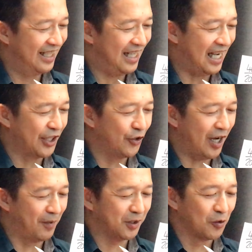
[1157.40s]
Are you
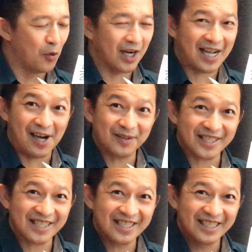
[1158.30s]
able to work out
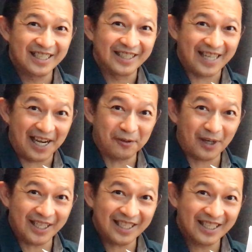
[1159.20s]
that one?